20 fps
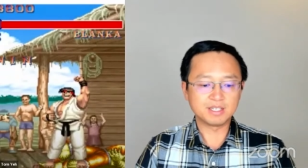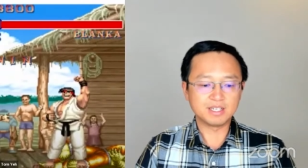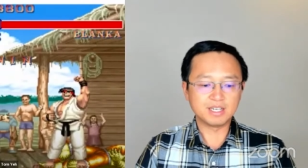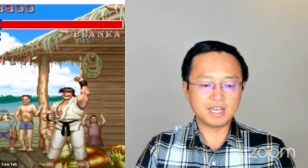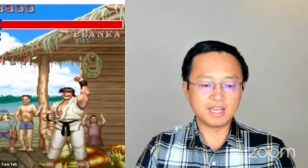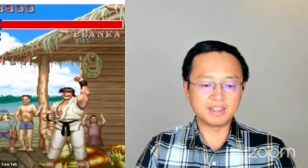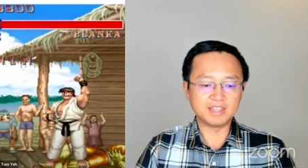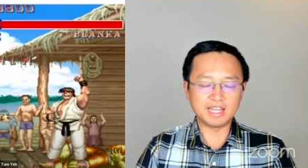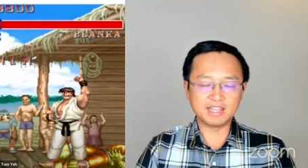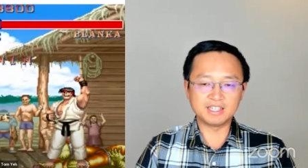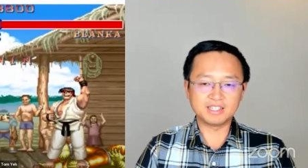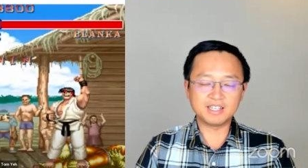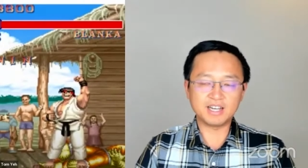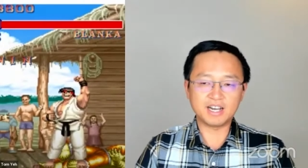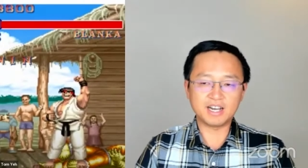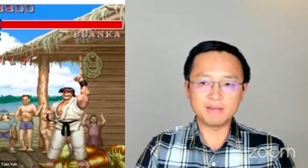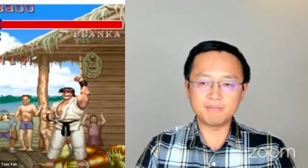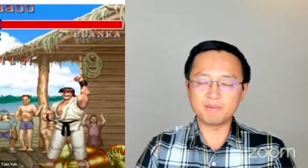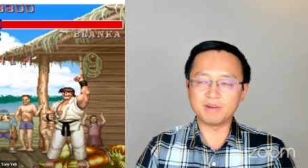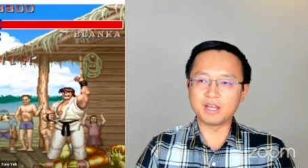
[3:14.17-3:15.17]
And at the
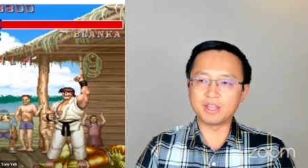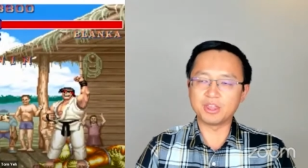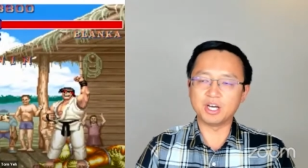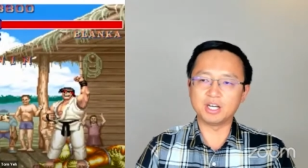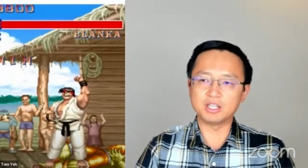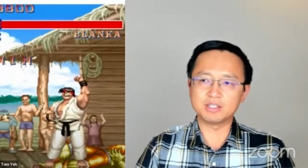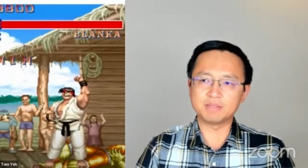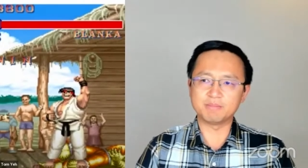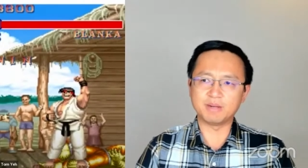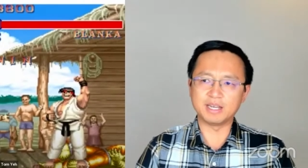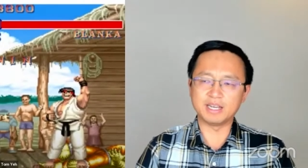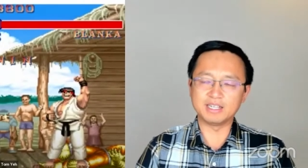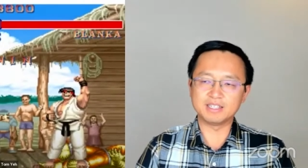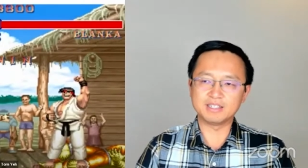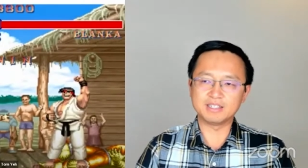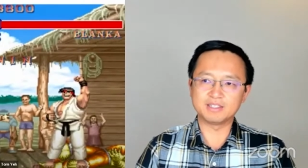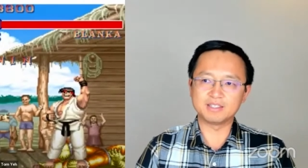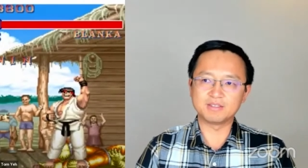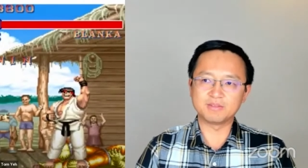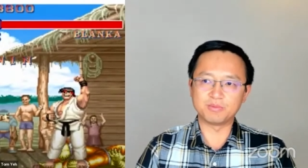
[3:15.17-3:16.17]
time, I thought my
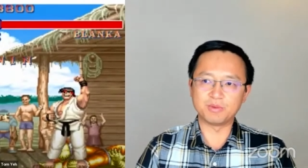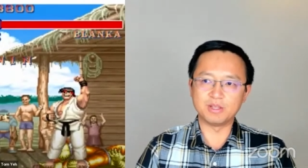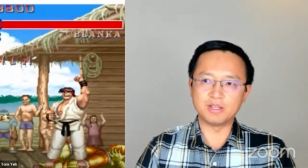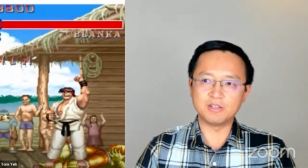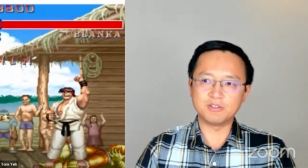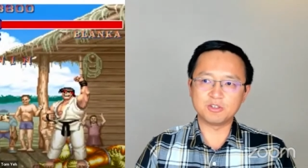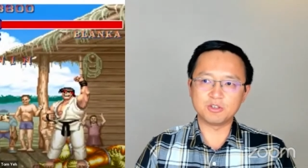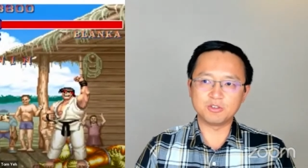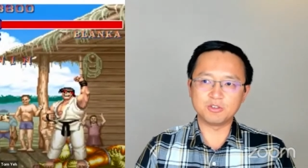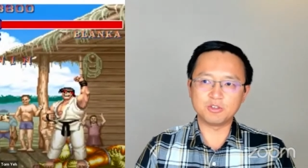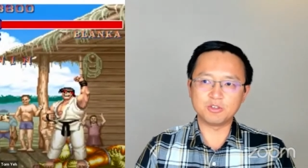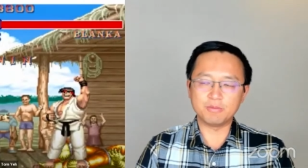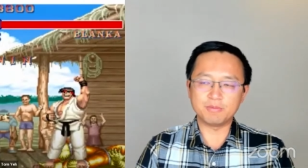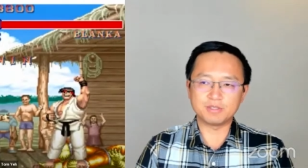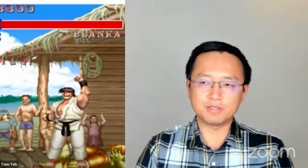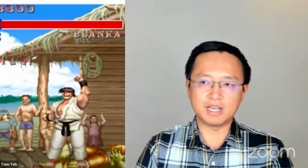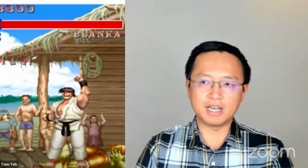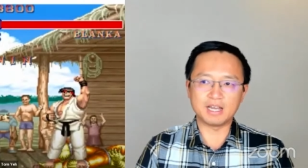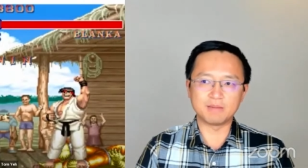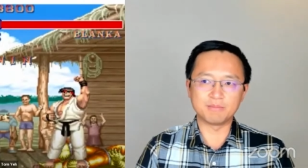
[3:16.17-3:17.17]

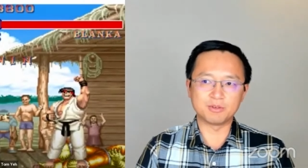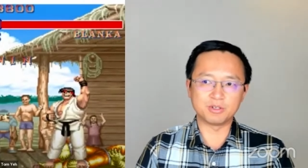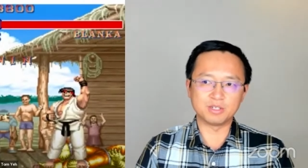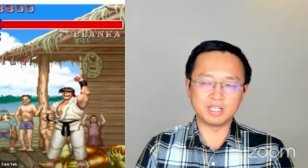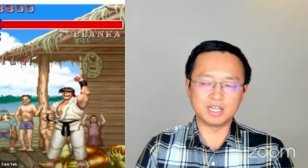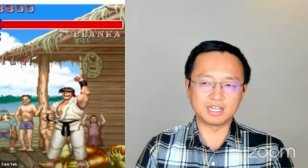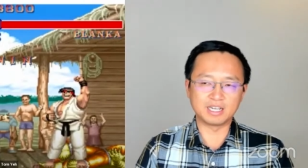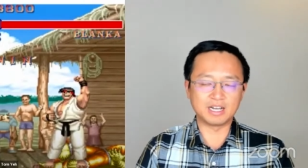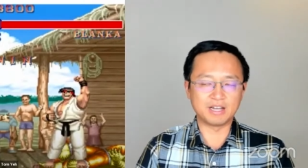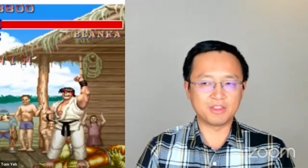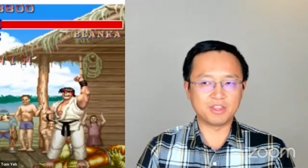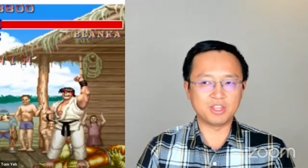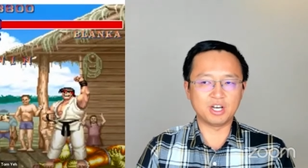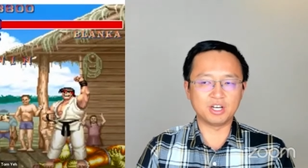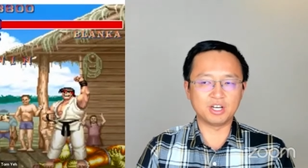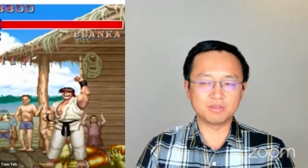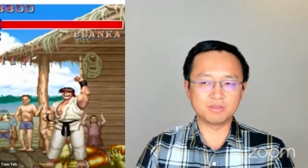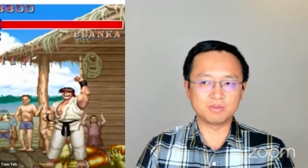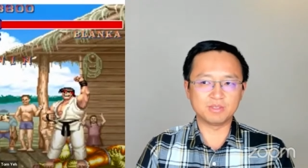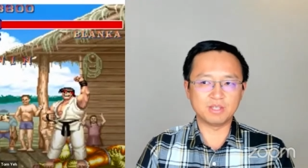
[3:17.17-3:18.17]
relationships, I more like I
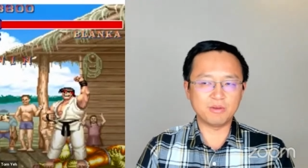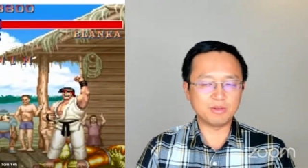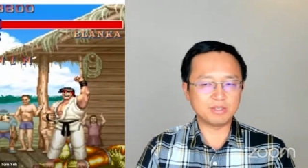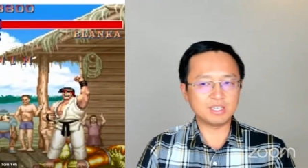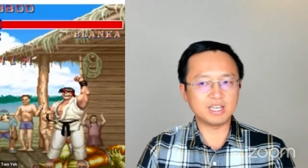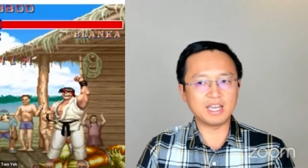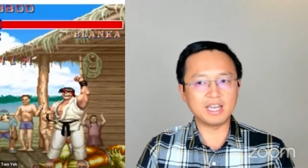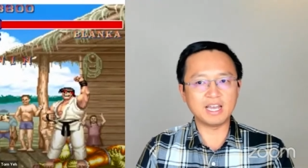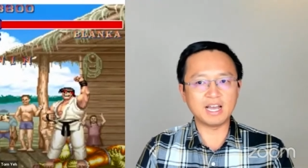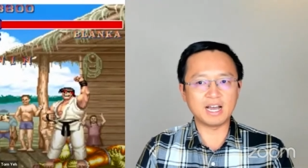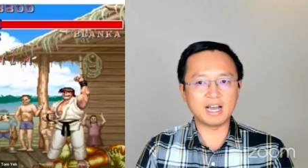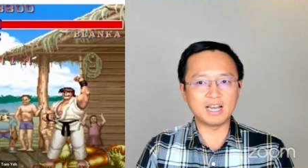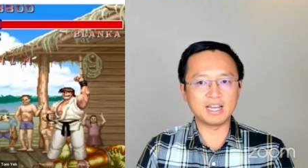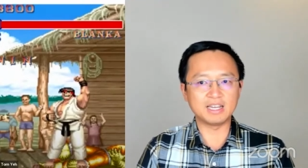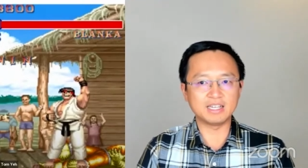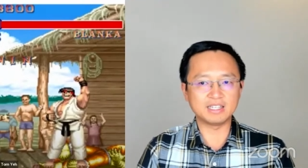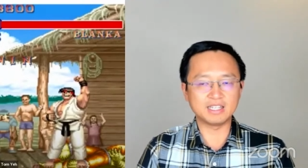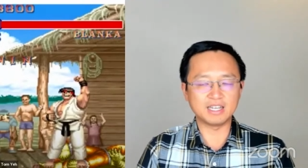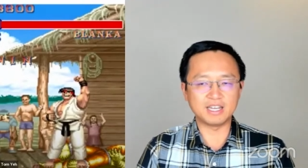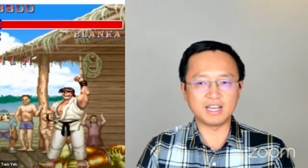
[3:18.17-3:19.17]
thought there was an
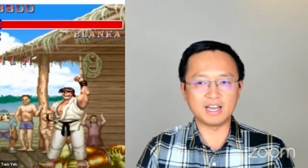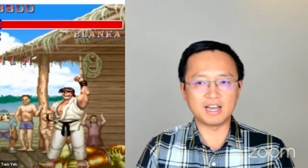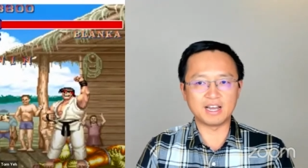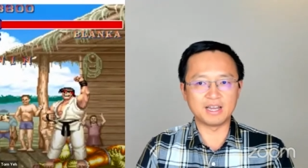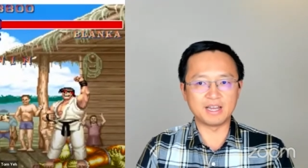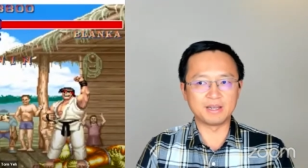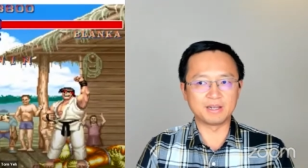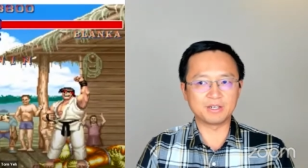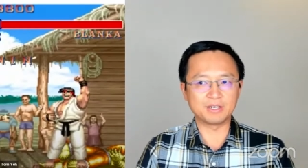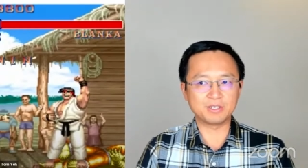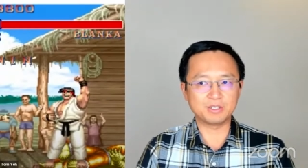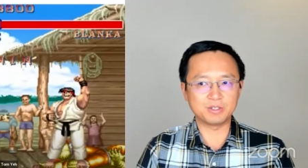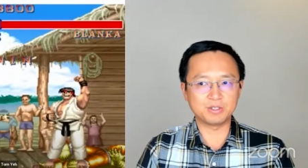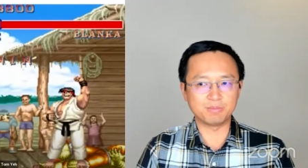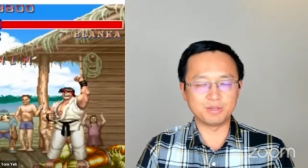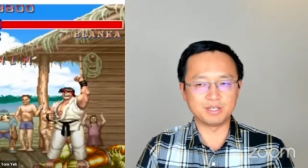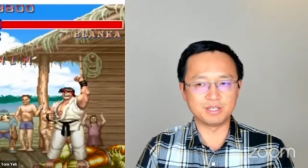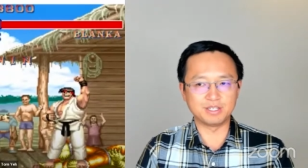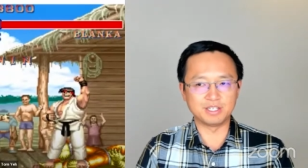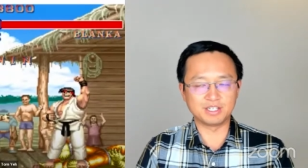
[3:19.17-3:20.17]
AI. AI could
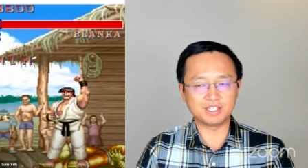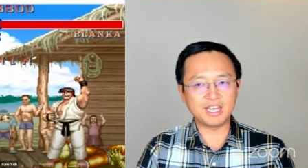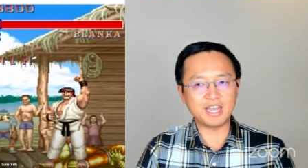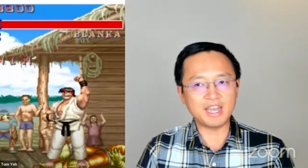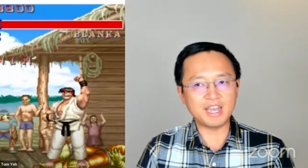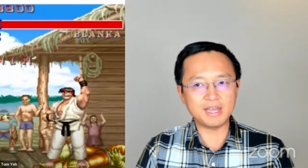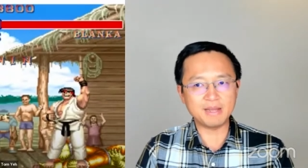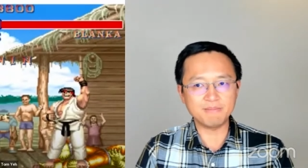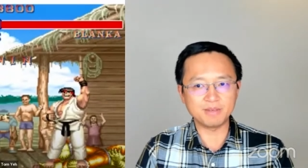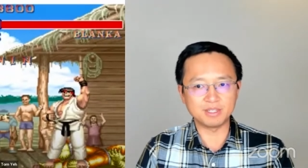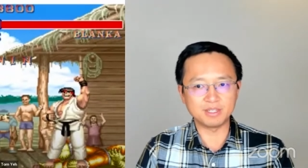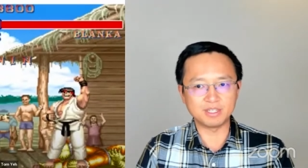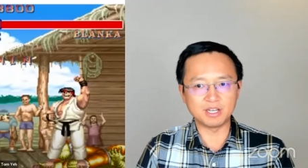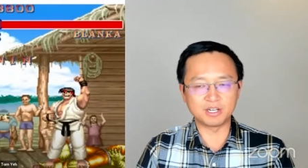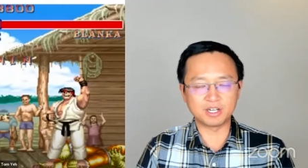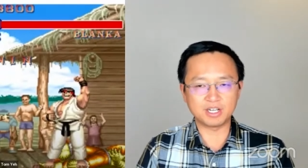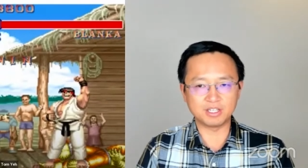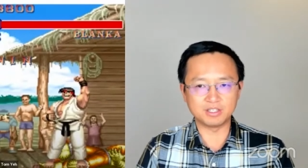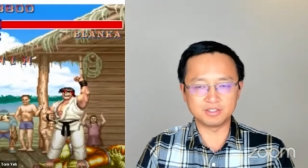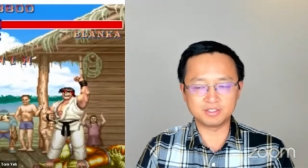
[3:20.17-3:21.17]
be in the game, and
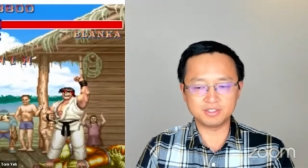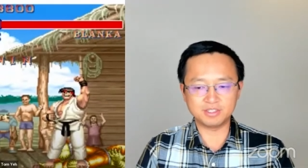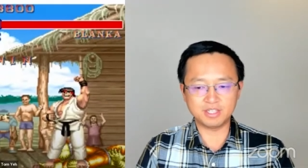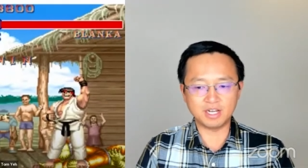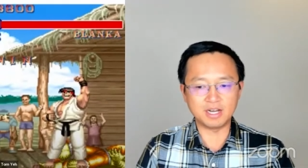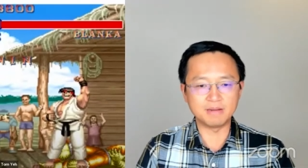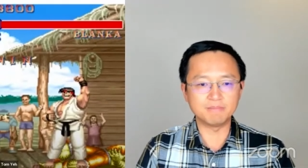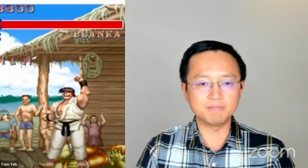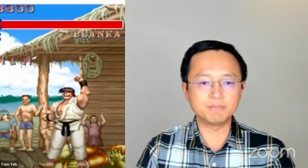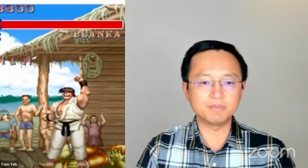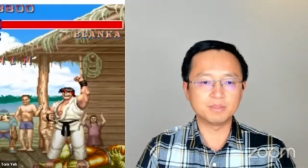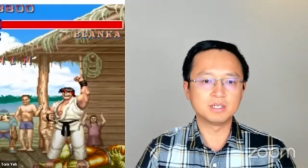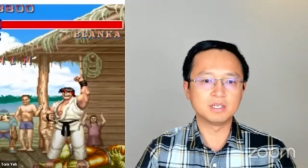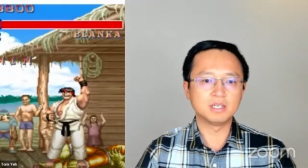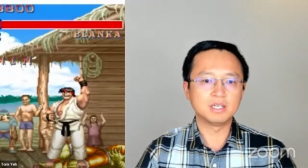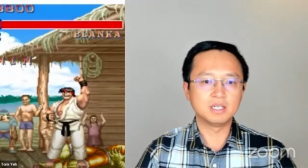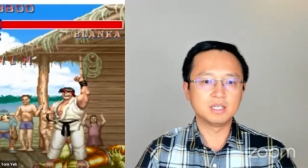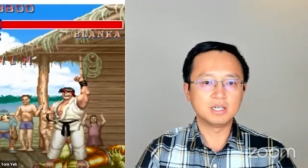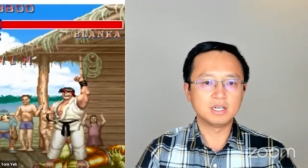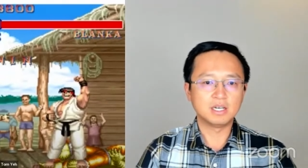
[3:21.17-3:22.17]
they're kind of dumb.
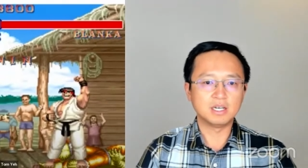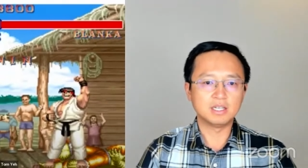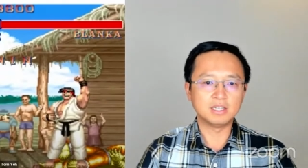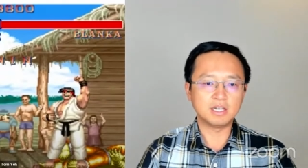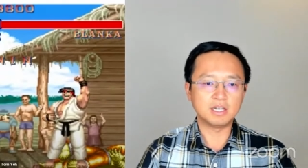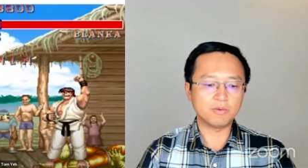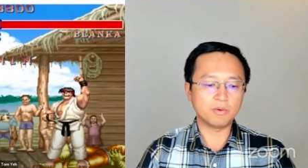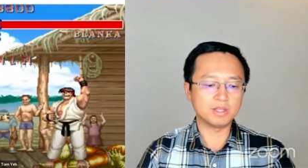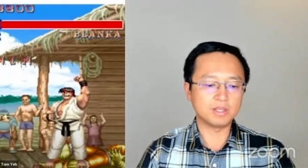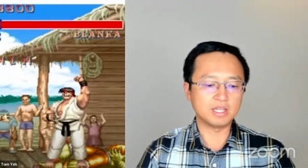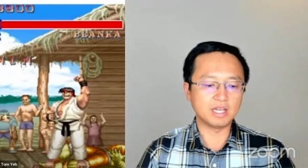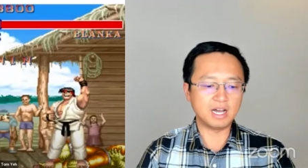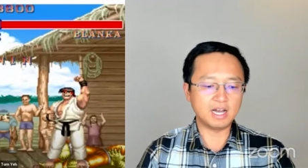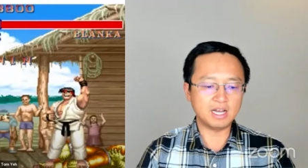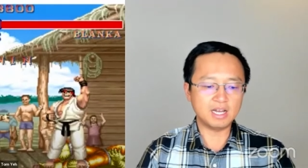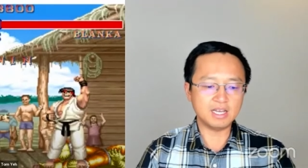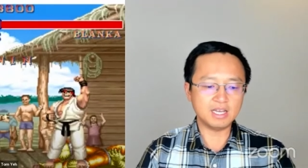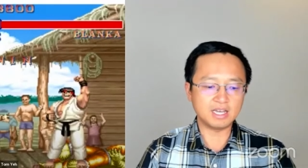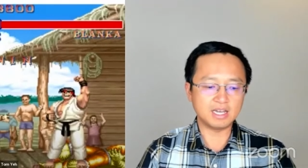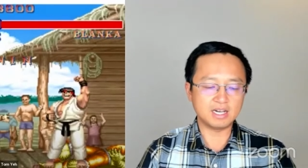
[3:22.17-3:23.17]
And then when
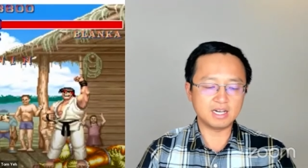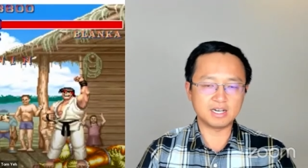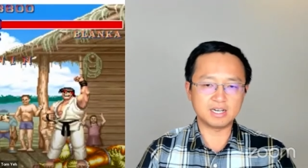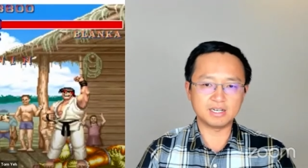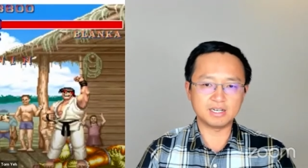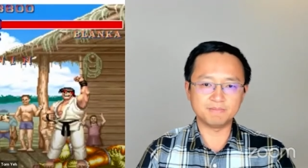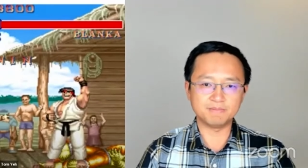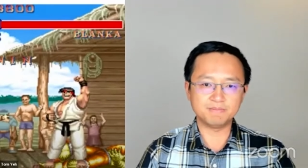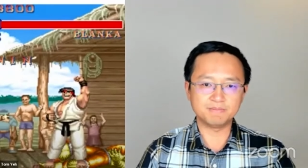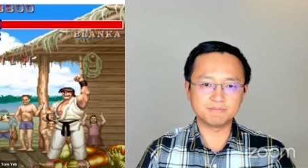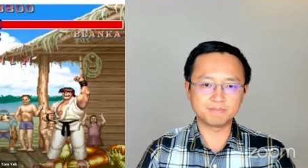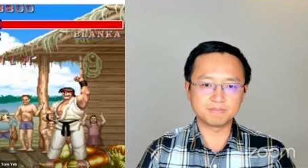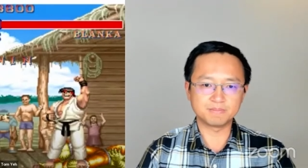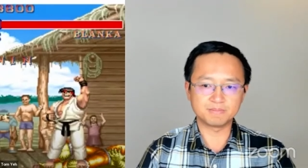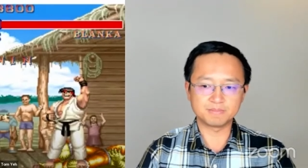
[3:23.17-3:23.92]
I um,